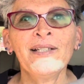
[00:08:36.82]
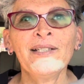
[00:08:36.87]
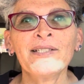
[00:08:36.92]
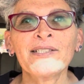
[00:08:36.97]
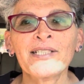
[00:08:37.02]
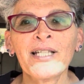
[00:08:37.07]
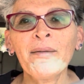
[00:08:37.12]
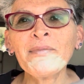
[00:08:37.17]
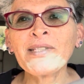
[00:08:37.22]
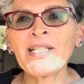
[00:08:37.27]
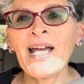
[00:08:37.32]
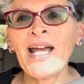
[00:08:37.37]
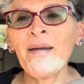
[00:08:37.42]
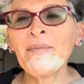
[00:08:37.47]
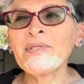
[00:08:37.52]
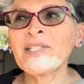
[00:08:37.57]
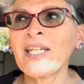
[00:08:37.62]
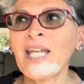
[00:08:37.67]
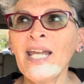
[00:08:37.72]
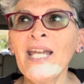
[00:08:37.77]

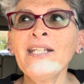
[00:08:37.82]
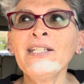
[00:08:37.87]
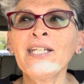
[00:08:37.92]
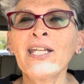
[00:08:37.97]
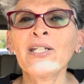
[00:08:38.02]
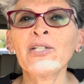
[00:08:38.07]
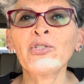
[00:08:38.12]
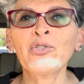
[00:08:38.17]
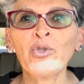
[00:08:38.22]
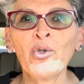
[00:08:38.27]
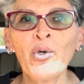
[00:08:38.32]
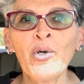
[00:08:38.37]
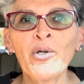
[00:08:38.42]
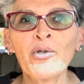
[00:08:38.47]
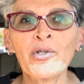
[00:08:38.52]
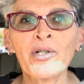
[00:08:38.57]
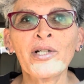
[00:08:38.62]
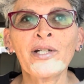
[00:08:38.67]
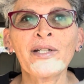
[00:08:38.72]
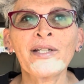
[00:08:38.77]
Sometimes Katie and
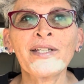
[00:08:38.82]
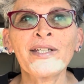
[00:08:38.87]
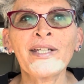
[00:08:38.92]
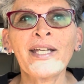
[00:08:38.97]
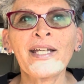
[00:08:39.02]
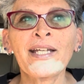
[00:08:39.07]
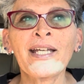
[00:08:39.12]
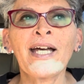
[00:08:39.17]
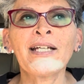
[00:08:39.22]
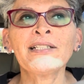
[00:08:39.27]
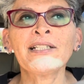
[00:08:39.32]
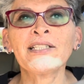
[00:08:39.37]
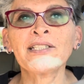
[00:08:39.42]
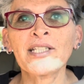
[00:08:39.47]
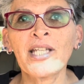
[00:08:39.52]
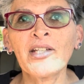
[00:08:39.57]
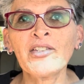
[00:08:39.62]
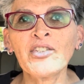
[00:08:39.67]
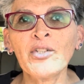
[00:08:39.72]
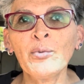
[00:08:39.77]
Nora get kind of
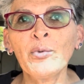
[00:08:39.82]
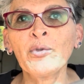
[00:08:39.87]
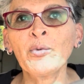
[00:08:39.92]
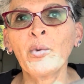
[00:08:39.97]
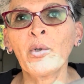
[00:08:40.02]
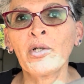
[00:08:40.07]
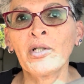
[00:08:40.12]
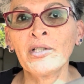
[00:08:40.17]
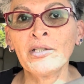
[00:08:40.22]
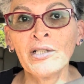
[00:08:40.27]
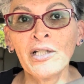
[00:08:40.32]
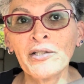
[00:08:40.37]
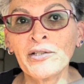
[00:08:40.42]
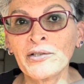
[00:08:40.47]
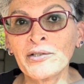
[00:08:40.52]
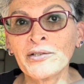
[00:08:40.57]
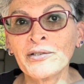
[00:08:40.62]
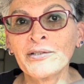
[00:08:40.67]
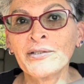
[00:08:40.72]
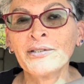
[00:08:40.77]
testy with one
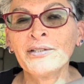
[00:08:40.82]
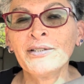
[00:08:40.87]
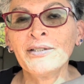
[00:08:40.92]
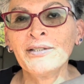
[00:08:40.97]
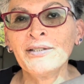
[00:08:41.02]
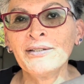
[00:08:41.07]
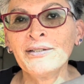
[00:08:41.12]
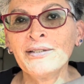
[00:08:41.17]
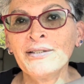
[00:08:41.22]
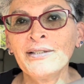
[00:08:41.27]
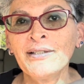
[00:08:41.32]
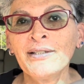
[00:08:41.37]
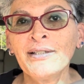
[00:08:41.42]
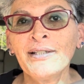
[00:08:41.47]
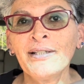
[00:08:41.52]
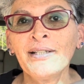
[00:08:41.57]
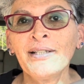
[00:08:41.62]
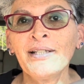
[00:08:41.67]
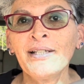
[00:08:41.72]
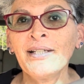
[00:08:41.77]
another,
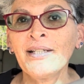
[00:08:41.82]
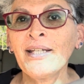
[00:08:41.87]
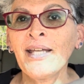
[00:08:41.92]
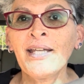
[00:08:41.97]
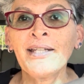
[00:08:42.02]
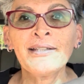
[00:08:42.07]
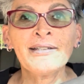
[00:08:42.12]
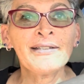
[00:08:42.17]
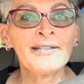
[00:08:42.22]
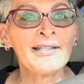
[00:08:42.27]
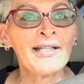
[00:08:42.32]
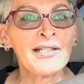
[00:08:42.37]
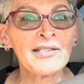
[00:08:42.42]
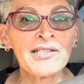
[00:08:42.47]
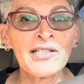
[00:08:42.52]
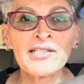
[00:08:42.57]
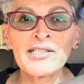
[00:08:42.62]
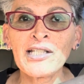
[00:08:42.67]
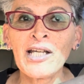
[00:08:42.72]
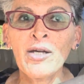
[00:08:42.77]
and
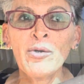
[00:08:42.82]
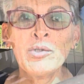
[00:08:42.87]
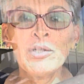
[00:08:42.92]
that's just how